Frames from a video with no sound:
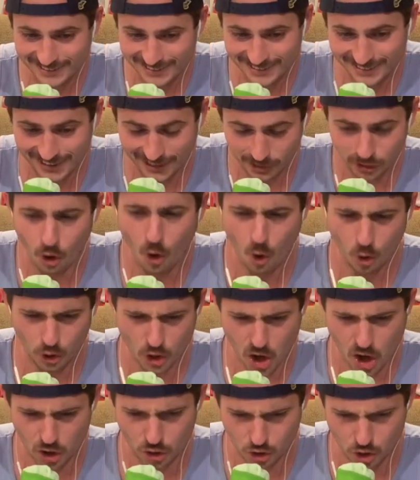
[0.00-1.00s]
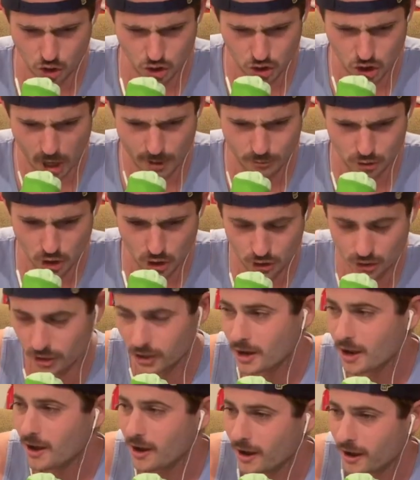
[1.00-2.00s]
Yeah. Dude. Oh yeah, that's game changer.
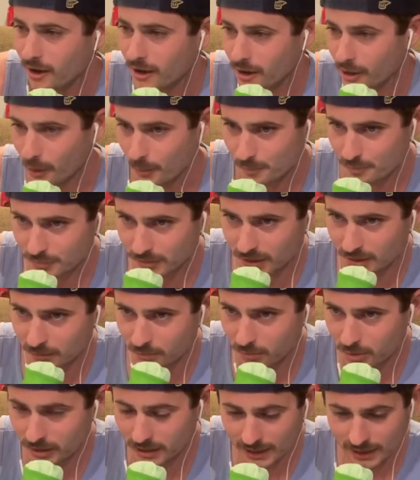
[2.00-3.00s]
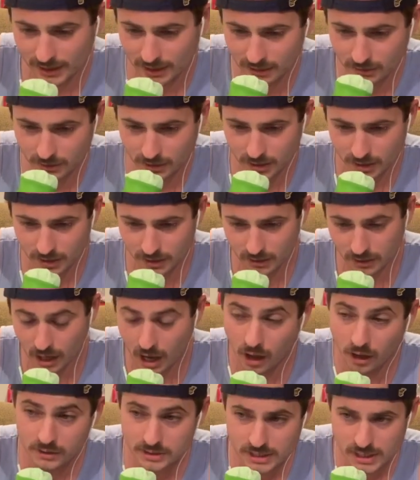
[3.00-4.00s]
But like,
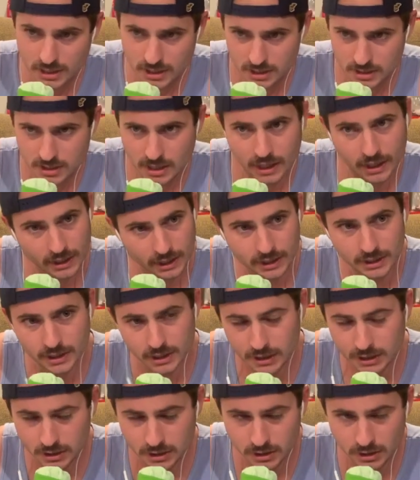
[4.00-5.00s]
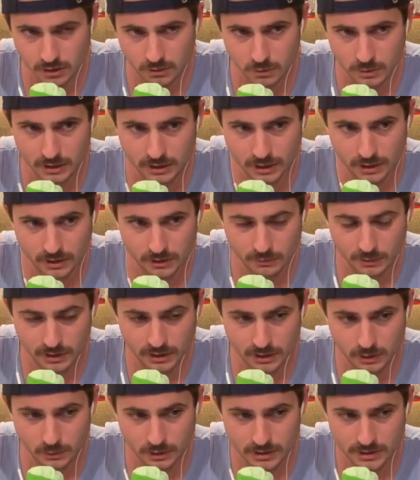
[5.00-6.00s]
I'll say this: that he did, you know, when
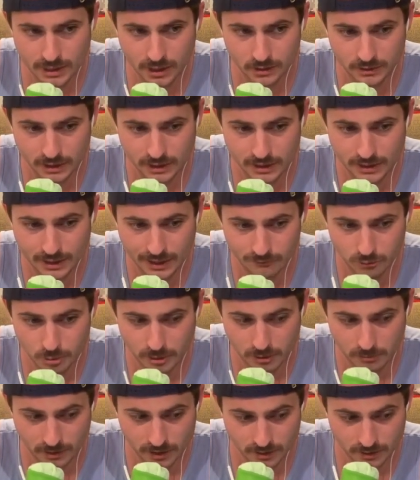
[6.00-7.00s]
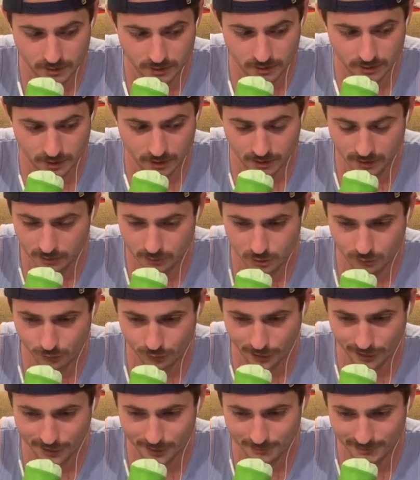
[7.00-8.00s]
he went down, they didn't have a big man. It was
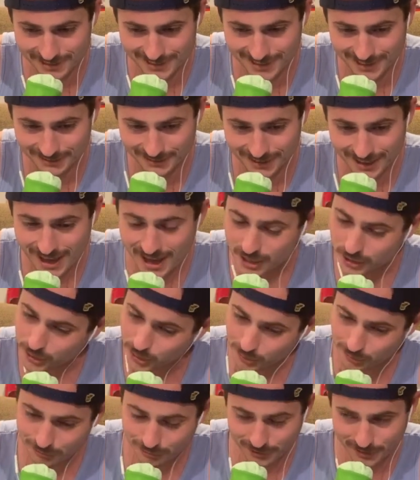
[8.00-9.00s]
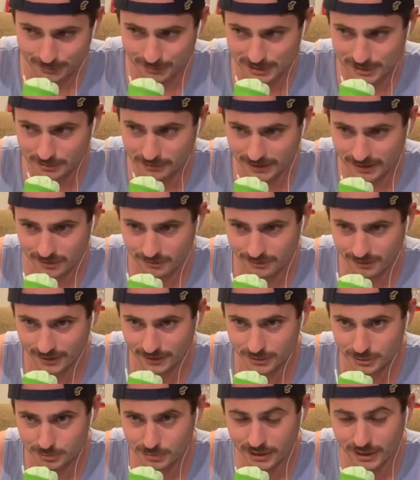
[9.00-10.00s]
Frank Kaminsky. You don't want Frank Kaminsky playing the
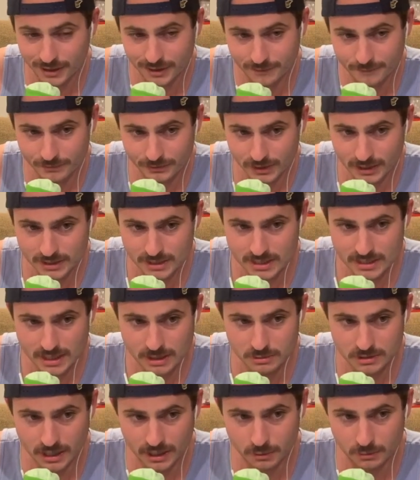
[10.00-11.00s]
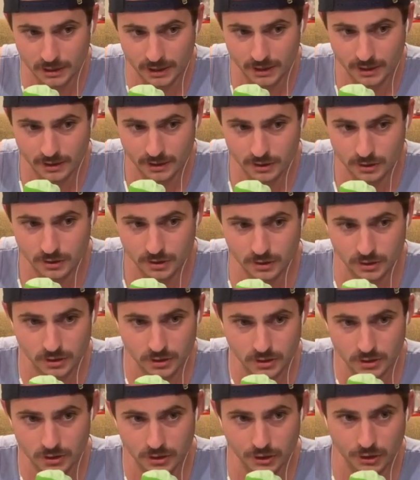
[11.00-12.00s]
finals. But at the same time, like,
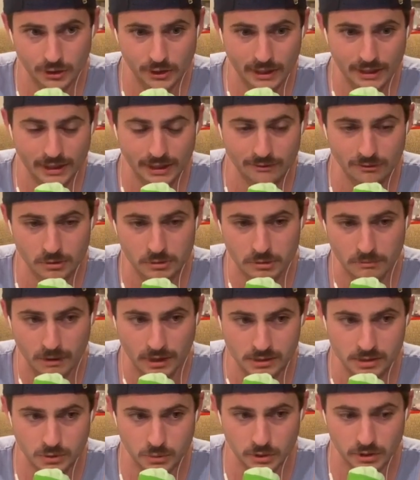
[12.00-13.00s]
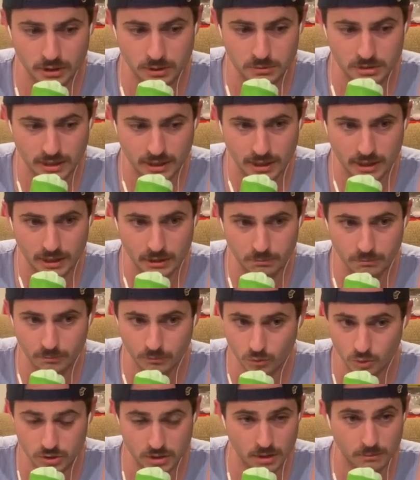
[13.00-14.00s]
you got to give it up to Monty Williams. Like, he
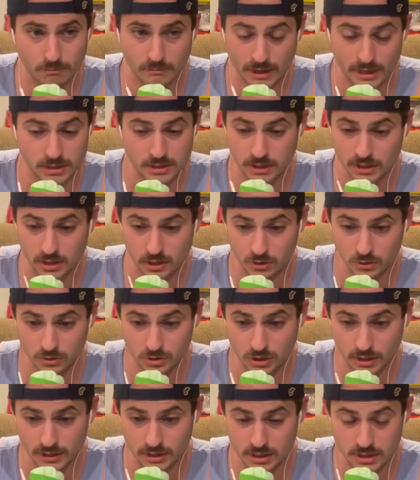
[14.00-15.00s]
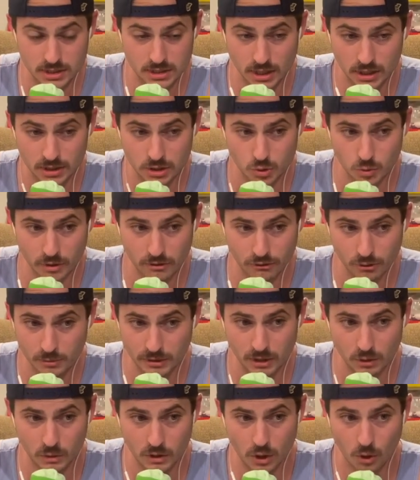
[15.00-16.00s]
was an amazing coach. Like, the Suns went from
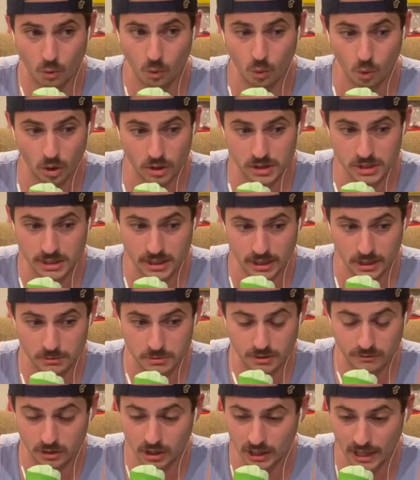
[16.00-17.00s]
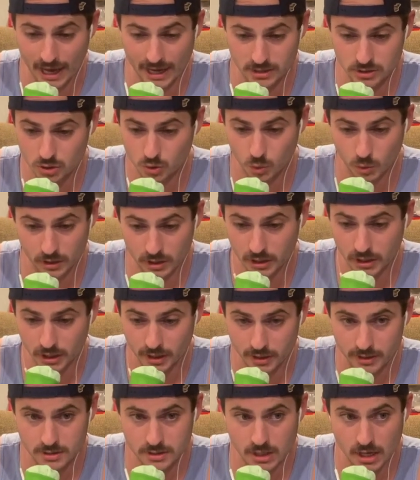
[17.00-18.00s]
being one of the worst teams of the last 20
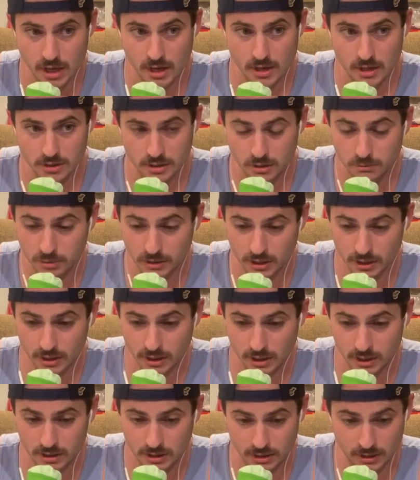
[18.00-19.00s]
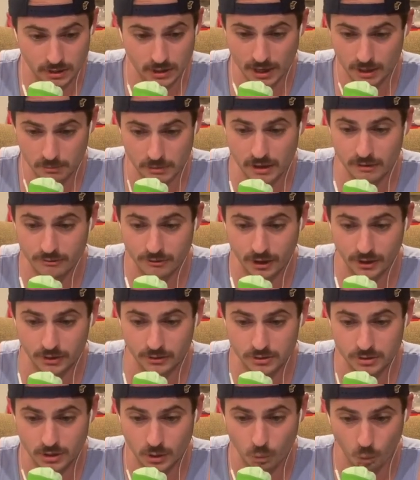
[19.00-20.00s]
years to being in the NBA
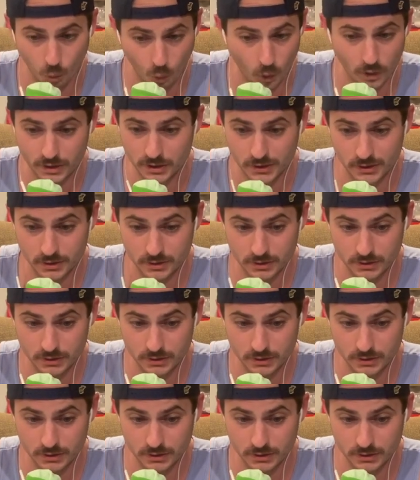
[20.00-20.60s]
Finals in 1 year.